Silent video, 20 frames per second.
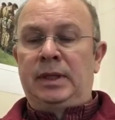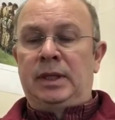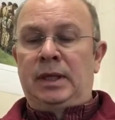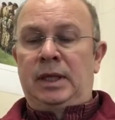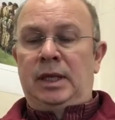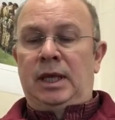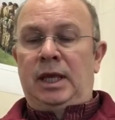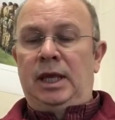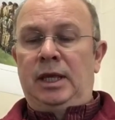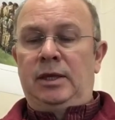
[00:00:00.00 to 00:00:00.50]

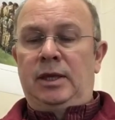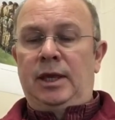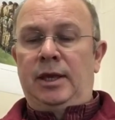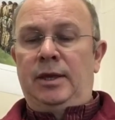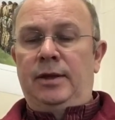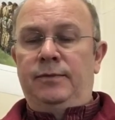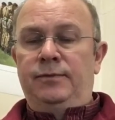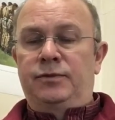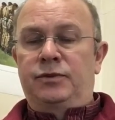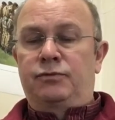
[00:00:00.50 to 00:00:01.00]
He
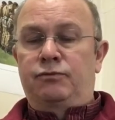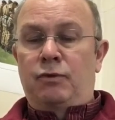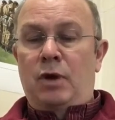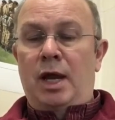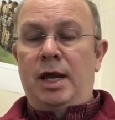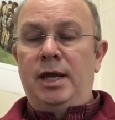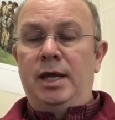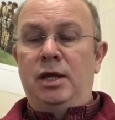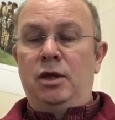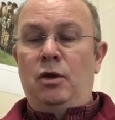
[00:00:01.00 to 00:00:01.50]
gives
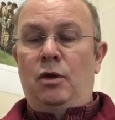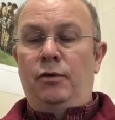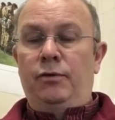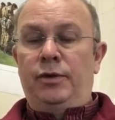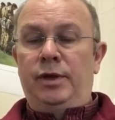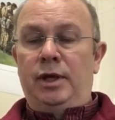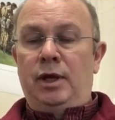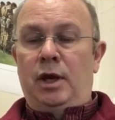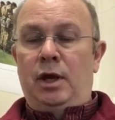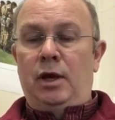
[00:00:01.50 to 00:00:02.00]
rain on
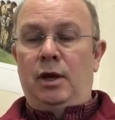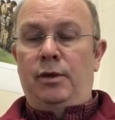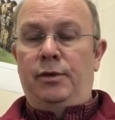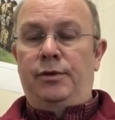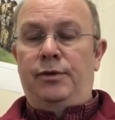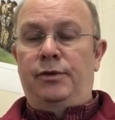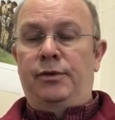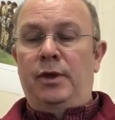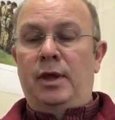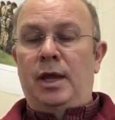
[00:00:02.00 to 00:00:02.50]
the
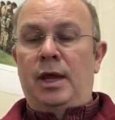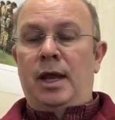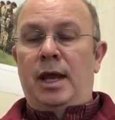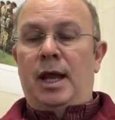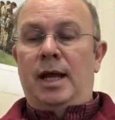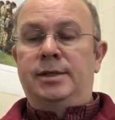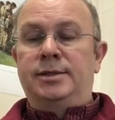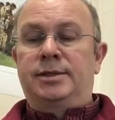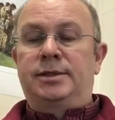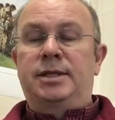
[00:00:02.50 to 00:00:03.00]
earth
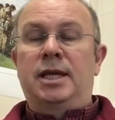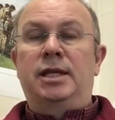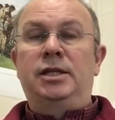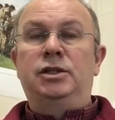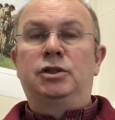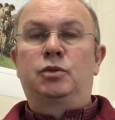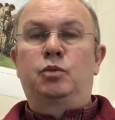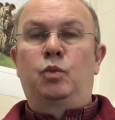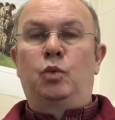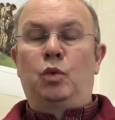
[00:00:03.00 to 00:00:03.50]
and
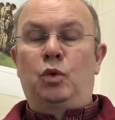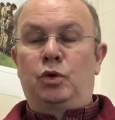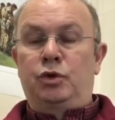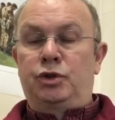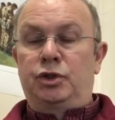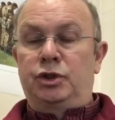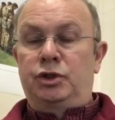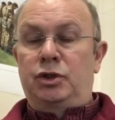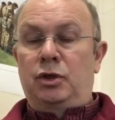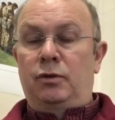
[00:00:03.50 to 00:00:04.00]
sends
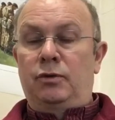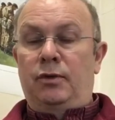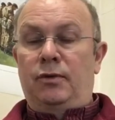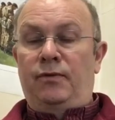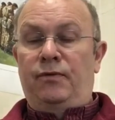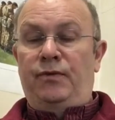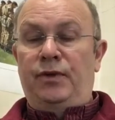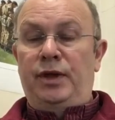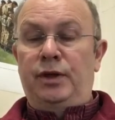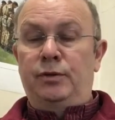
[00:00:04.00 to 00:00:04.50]
waters on the
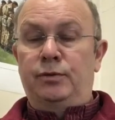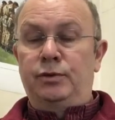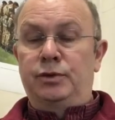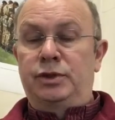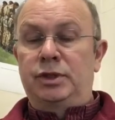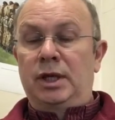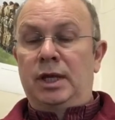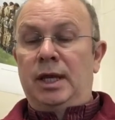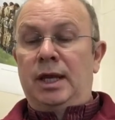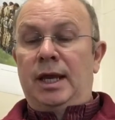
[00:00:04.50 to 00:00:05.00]

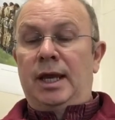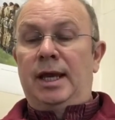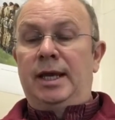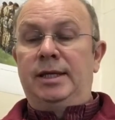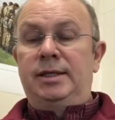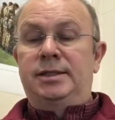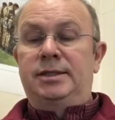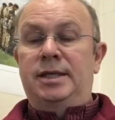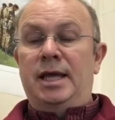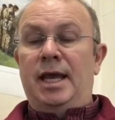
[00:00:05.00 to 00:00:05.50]
fields. He
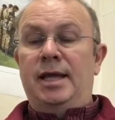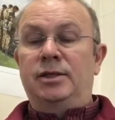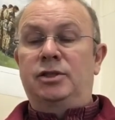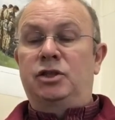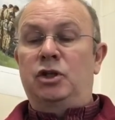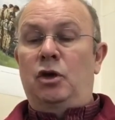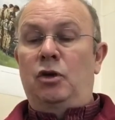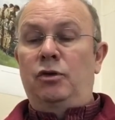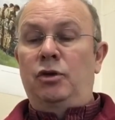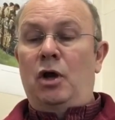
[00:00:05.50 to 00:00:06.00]
sets
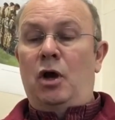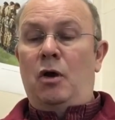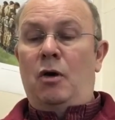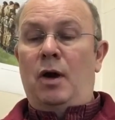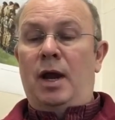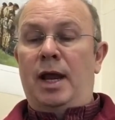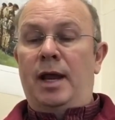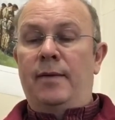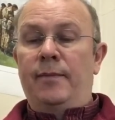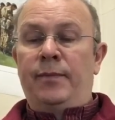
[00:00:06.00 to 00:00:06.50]
on
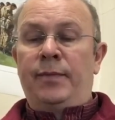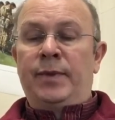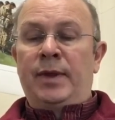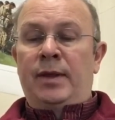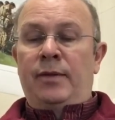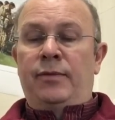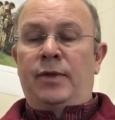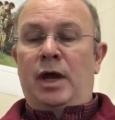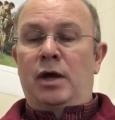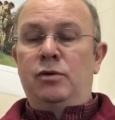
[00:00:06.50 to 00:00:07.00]
high
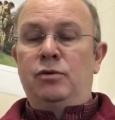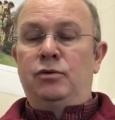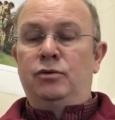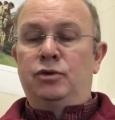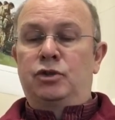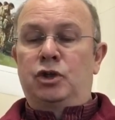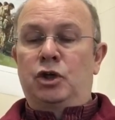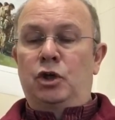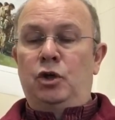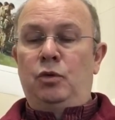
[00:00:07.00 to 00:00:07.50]

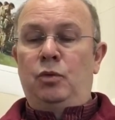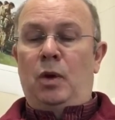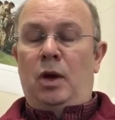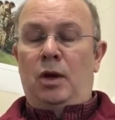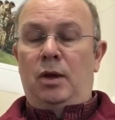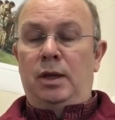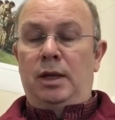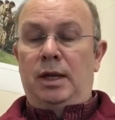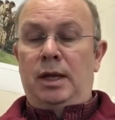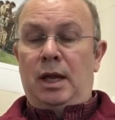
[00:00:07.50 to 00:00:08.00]
those who
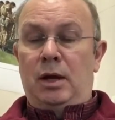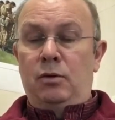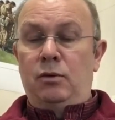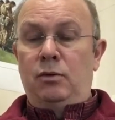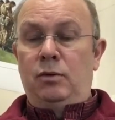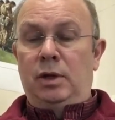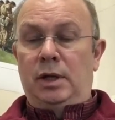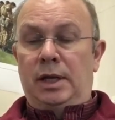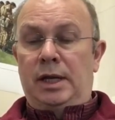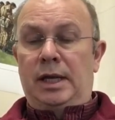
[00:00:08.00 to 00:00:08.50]
are
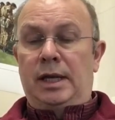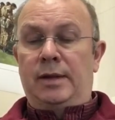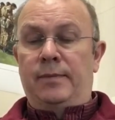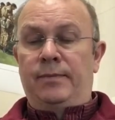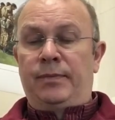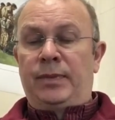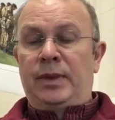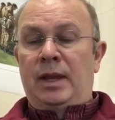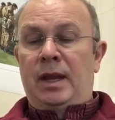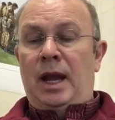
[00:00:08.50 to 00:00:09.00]
lowly,
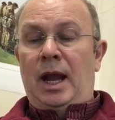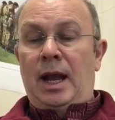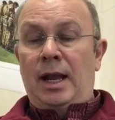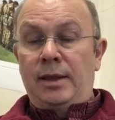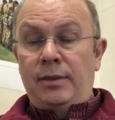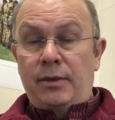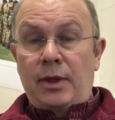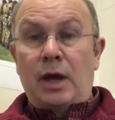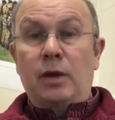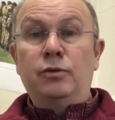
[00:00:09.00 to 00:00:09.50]
and
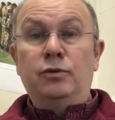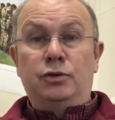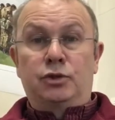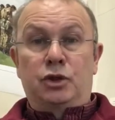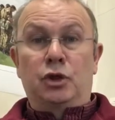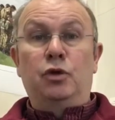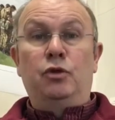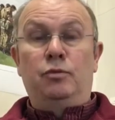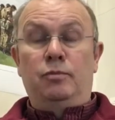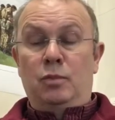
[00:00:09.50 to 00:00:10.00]
those
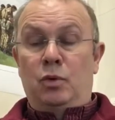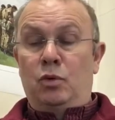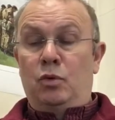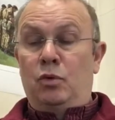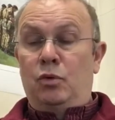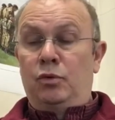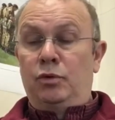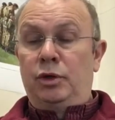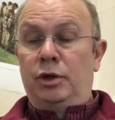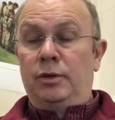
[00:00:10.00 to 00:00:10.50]
who
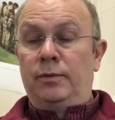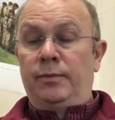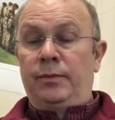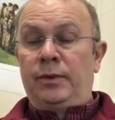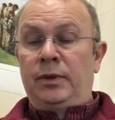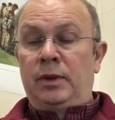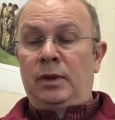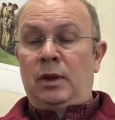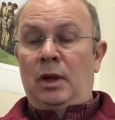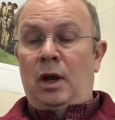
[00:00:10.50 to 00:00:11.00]
mourn
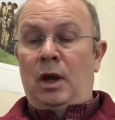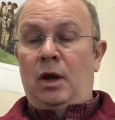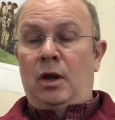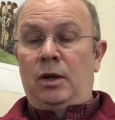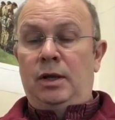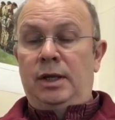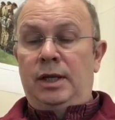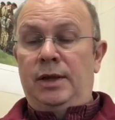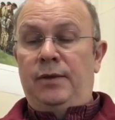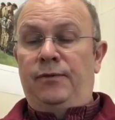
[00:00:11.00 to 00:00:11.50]
are
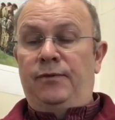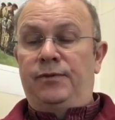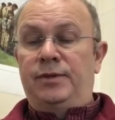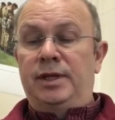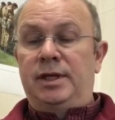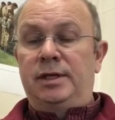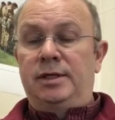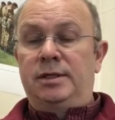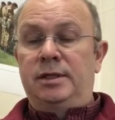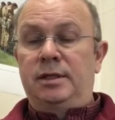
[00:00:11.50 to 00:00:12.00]

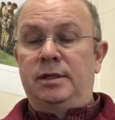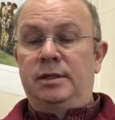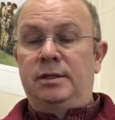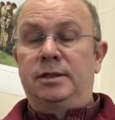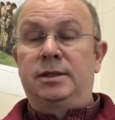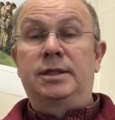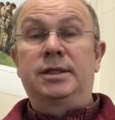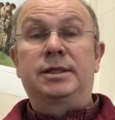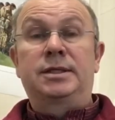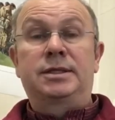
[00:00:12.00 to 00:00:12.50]
lifted
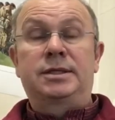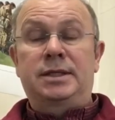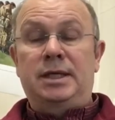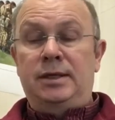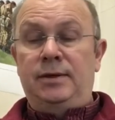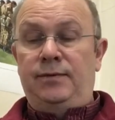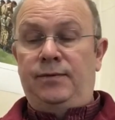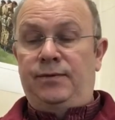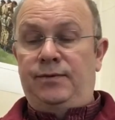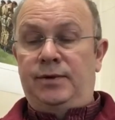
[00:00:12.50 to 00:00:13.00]
to
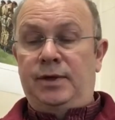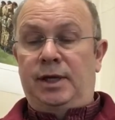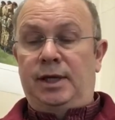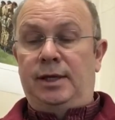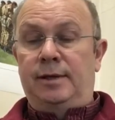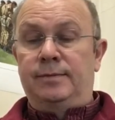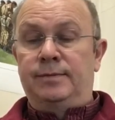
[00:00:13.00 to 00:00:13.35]
safety.